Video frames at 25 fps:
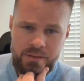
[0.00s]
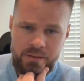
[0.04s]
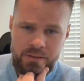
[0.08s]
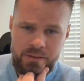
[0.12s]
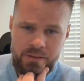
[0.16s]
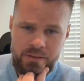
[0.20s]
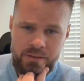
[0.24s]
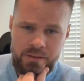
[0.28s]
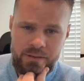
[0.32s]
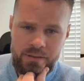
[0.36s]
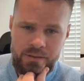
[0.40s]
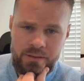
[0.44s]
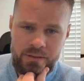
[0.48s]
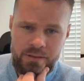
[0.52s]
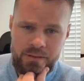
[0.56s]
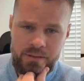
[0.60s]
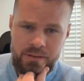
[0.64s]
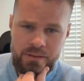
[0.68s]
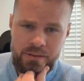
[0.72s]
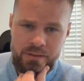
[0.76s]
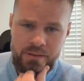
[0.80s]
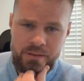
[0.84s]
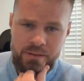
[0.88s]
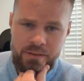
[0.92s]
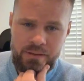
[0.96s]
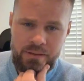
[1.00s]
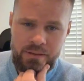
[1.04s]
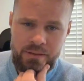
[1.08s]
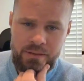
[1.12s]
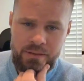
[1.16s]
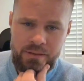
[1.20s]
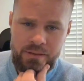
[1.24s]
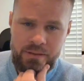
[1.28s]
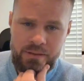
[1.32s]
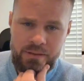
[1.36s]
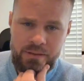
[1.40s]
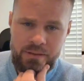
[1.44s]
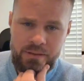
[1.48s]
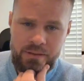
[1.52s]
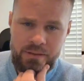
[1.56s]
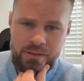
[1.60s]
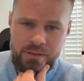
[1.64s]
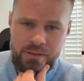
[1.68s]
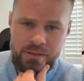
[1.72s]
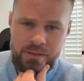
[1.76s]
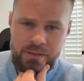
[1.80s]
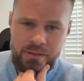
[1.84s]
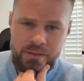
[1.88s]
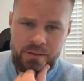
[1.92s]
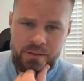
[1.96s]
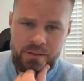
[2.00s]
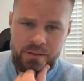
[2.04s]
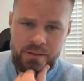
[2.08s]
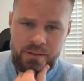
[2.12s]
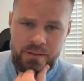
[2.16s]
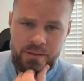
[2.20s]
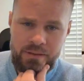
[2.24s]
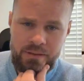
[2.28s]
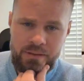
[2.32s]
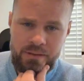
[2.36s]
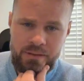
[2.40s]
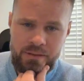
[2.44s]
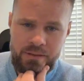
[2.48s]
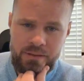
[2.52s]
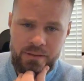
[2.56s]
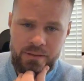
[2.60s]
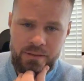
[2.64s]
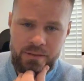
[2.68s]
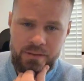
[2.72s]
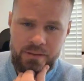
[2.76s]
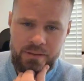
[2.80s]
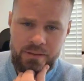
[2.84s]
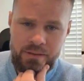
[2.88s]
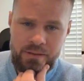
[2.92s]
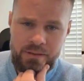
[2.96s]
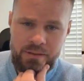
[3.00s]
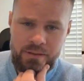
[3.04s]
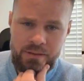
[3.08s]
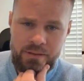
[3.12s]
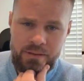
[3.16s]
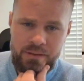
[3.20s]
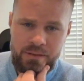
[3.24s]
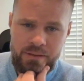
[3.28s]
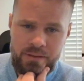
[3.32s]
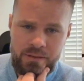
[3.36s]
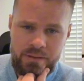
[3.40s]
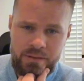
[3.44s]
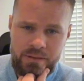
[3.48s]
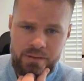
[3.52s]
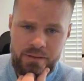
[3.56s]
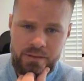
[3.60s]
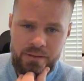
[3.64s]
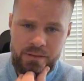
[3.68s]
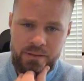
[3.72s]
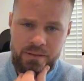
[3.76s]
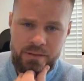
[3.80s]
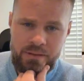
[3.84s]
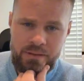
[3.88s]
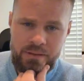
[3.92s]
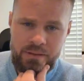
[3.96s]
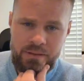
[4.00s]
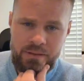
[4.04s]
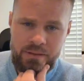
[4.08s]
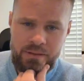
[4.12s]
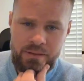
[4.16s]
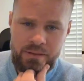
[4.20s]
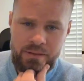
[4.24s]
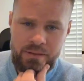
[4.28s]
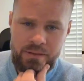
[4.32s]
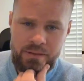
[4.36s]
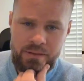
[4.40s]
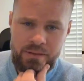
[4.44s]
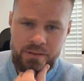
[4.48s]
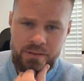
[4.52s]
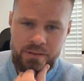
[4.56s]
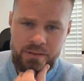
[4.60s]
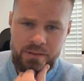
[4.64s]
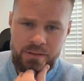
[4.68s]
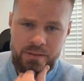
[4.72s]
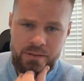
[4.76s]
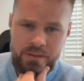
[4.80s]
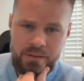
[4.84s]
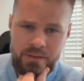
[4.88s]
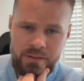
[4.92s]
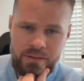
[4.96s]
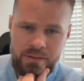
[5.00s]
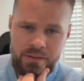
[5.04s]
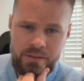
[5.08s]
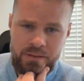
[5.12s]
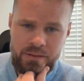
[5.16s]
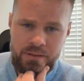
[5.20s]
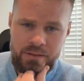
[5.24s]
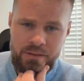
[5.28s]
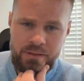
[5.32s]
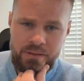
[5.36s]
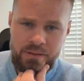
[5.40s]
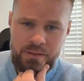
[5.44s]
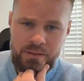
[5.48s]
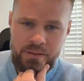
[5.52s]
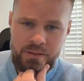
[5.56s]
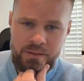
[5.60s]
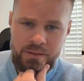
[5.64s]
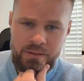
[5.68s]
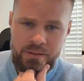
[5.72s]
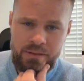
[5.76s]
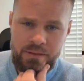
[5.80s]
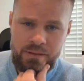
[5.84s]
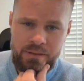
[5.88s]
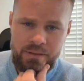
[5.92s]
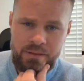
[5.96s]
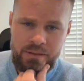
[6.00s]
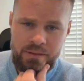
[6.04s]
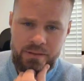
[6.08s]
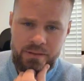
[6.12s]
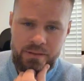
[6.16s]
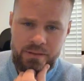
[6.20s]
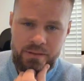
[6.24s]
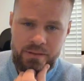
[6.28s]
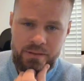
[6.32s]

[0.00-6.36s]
[no speech]